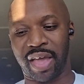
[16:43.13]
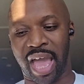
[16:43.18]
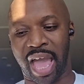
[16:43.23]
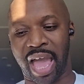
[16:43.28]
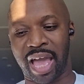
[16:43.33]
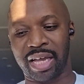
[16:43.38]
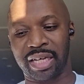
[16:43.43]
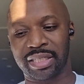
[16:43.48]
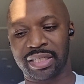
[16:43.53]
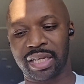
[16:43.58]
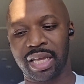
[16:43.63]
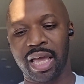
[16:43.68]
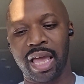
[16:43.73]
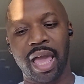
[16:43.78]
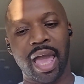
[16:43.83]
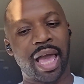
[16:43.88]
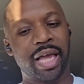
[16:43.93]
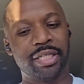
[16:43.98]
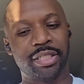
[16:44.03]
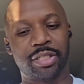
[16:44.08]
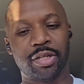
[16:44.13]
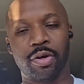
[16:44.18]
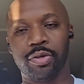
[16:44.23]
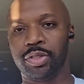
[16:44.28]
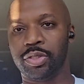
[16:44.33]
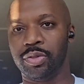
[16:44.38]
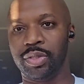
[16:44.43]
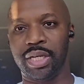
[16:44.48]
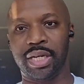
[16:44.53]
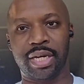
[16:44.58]
acts as
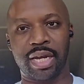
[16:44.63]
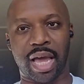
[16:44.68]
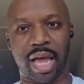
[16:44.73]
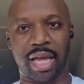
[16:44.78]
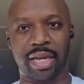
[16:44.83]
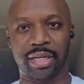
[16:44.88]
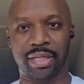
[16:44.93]
those who did not.